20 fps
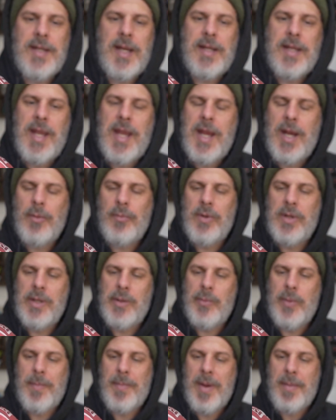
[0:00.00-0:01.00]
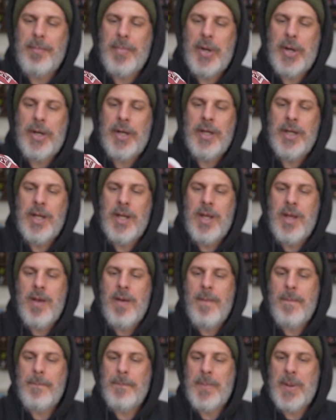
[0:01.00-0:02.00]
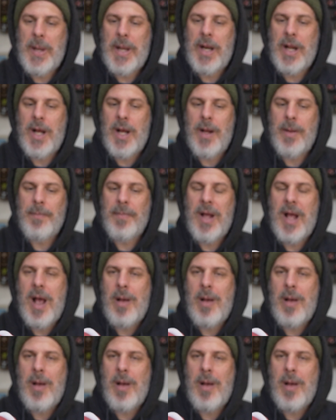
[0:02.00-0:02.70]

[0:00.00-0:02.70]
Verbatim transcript: I can't really remember but um,